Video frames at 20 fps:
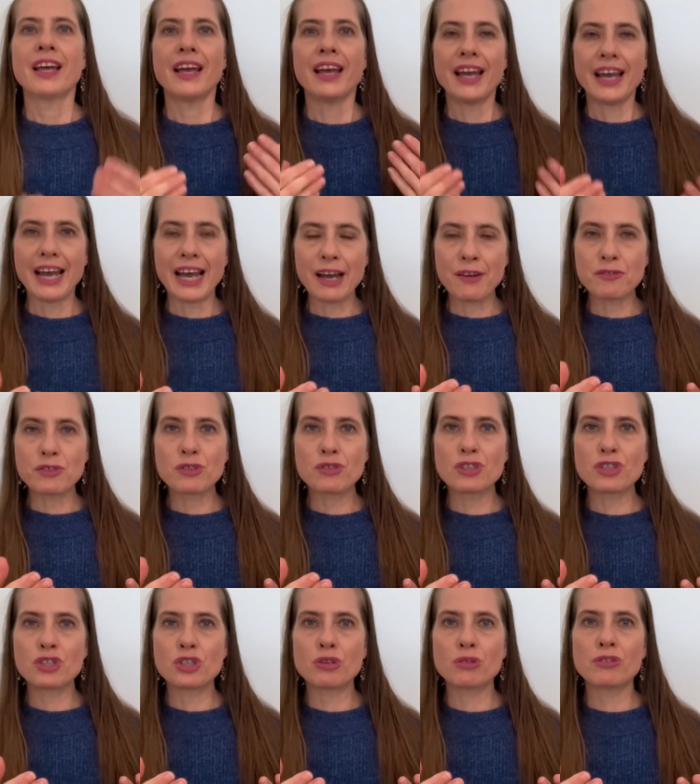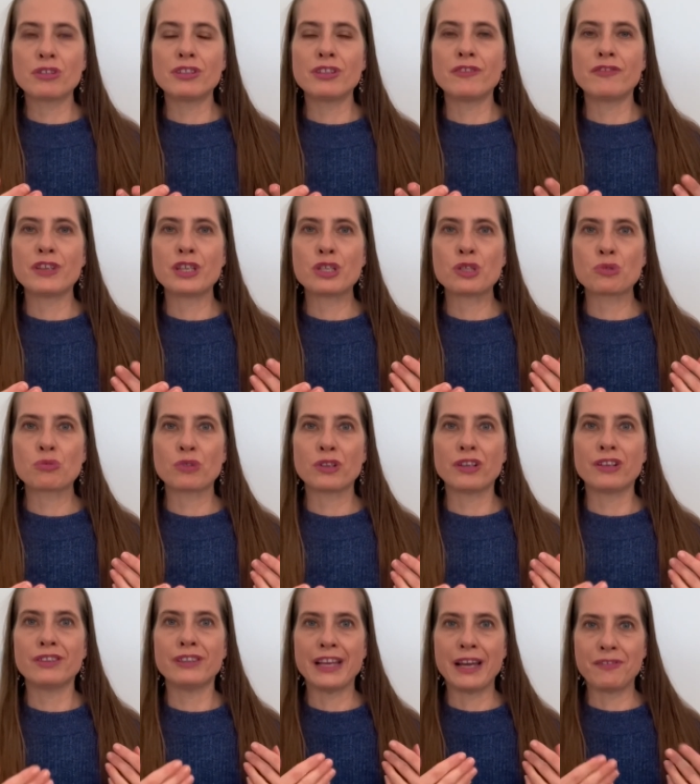After the children of
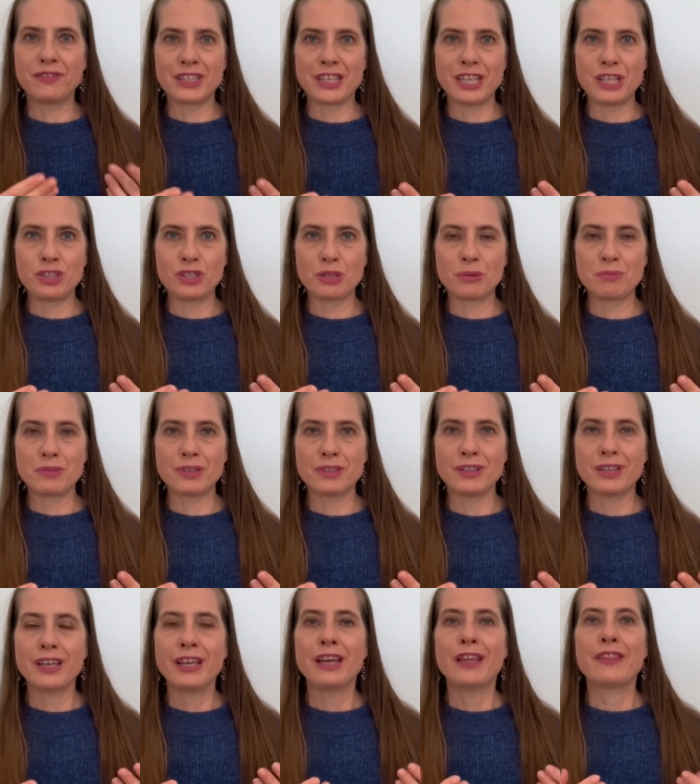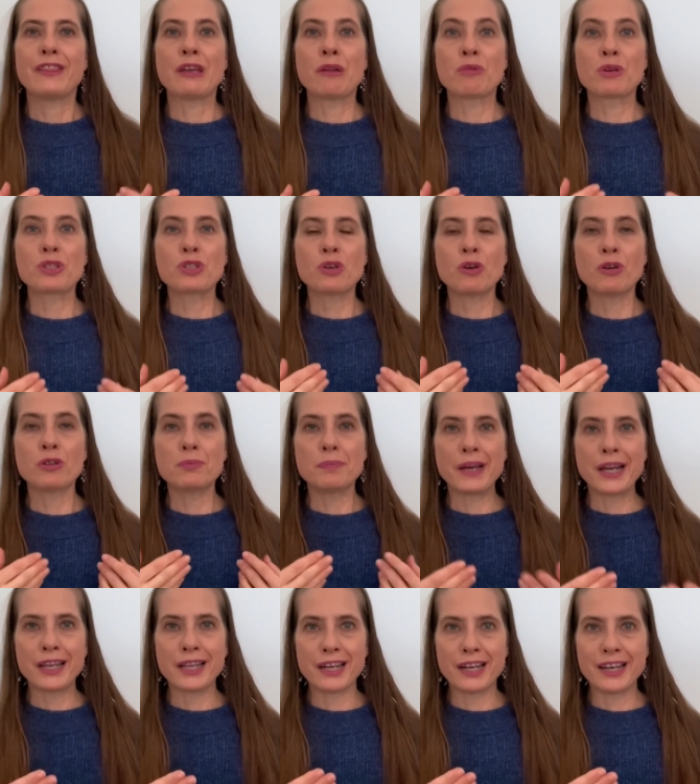Israel left Egypt, they were told
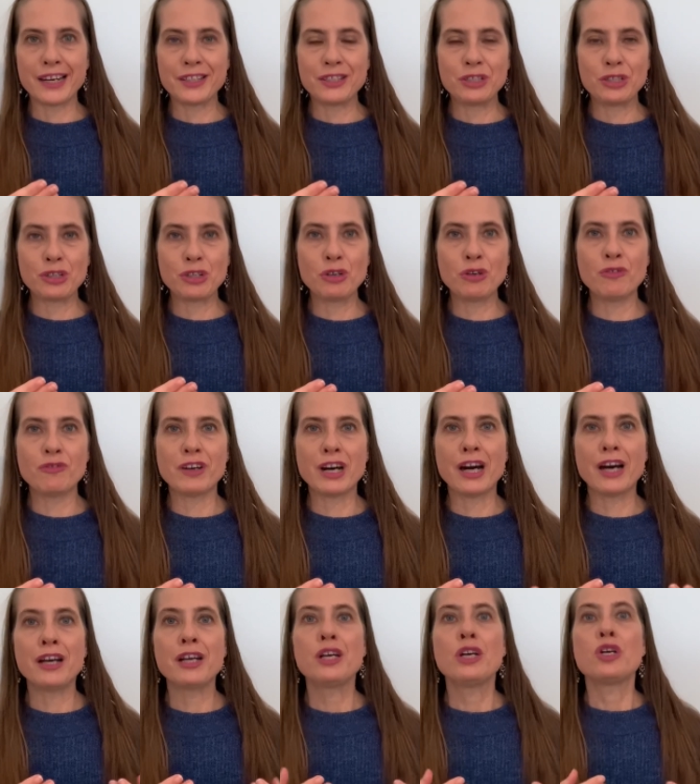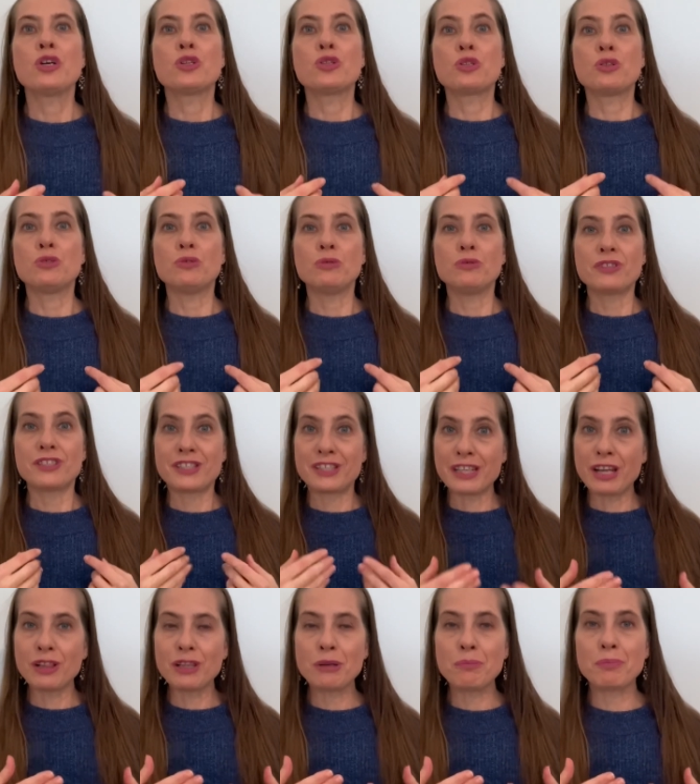by God, Jehovah, to
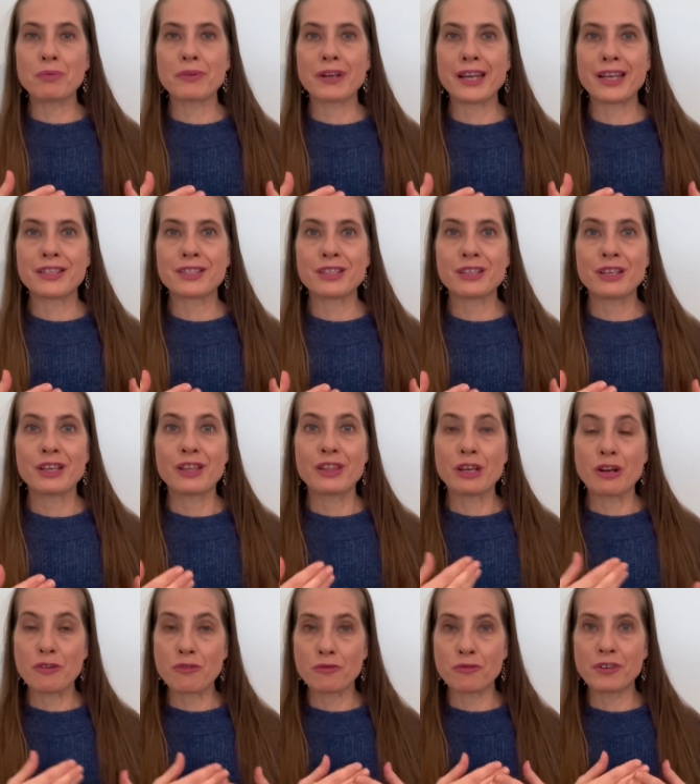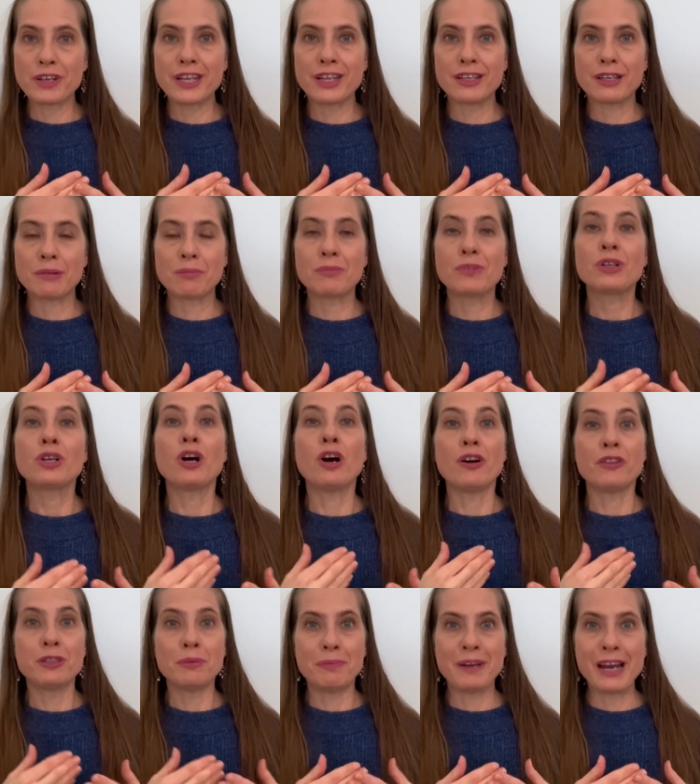celebrate their freedom,
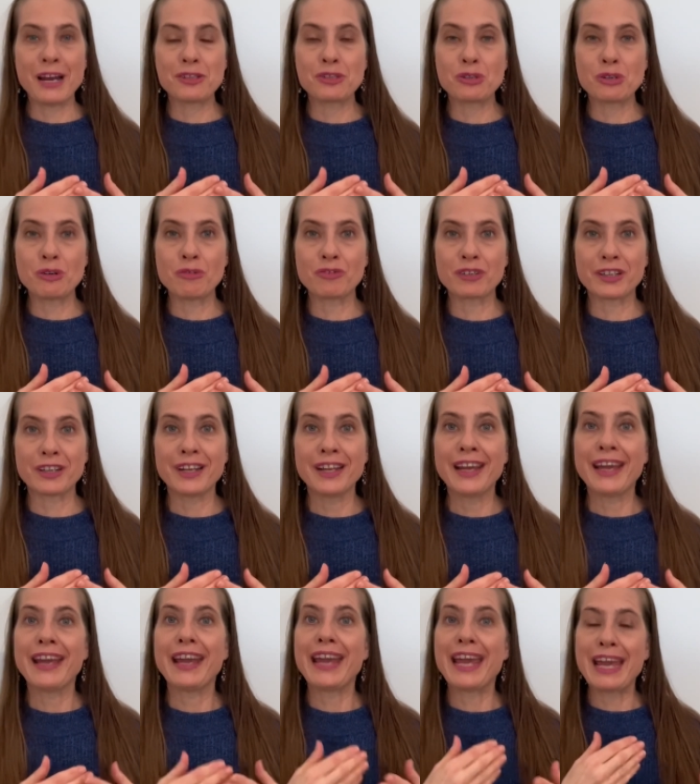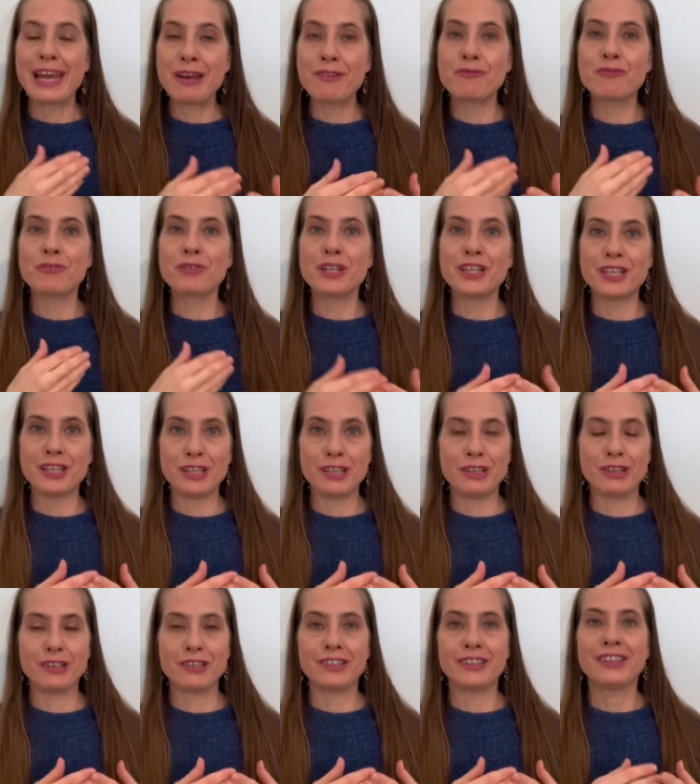called the Passover, every
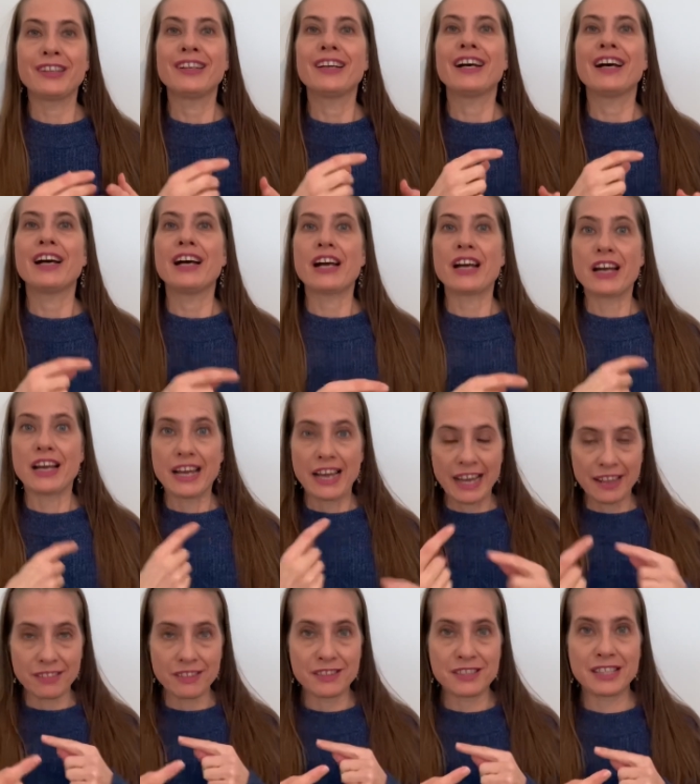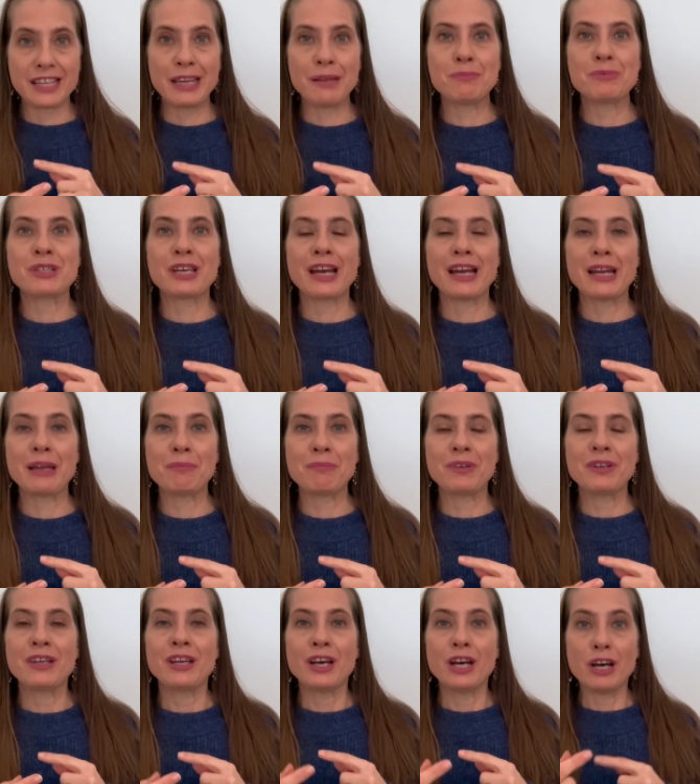year at the same time
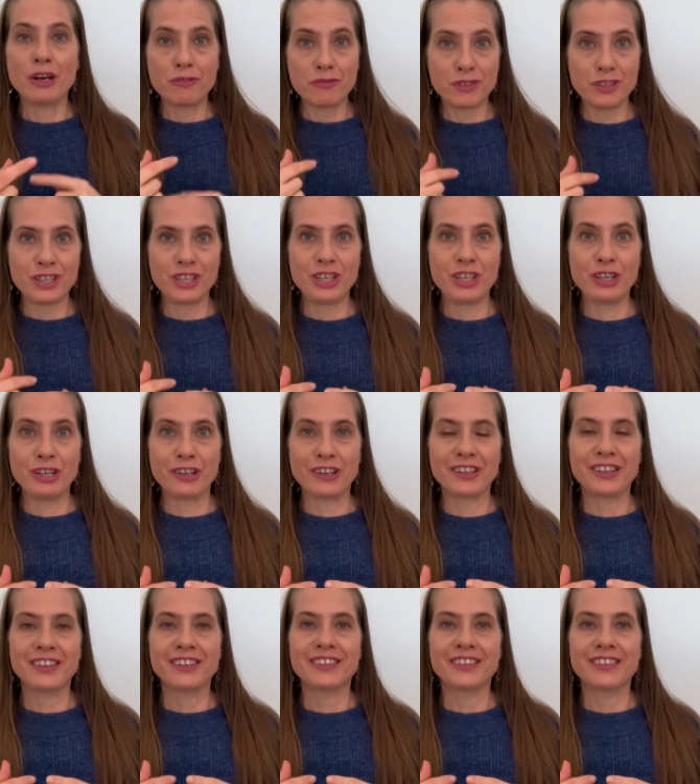of the year.